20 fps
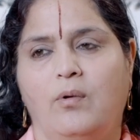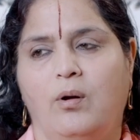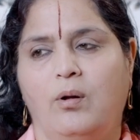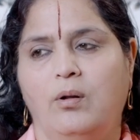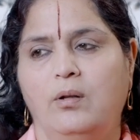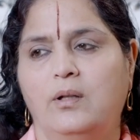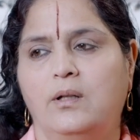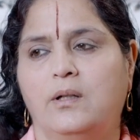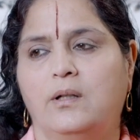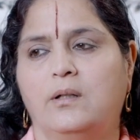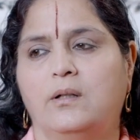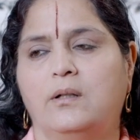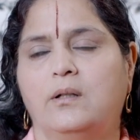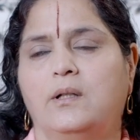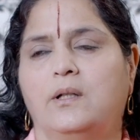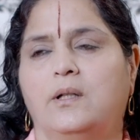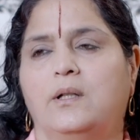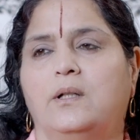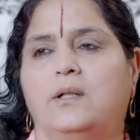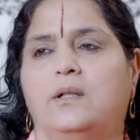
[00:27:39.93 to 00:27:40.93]
all
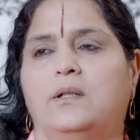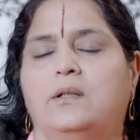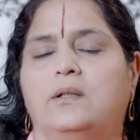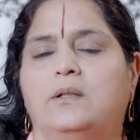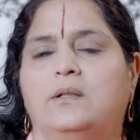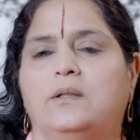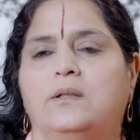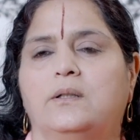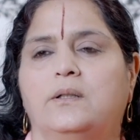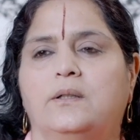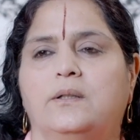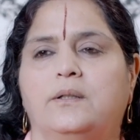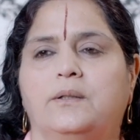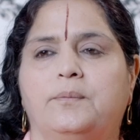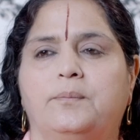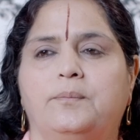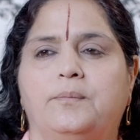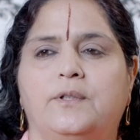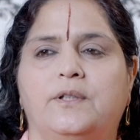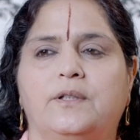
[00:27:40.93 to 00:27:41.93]

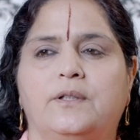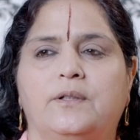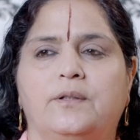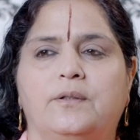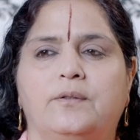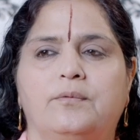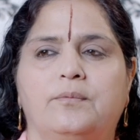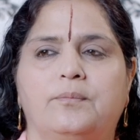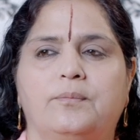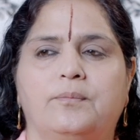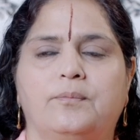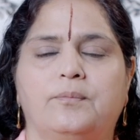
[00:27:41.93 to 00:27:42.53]
the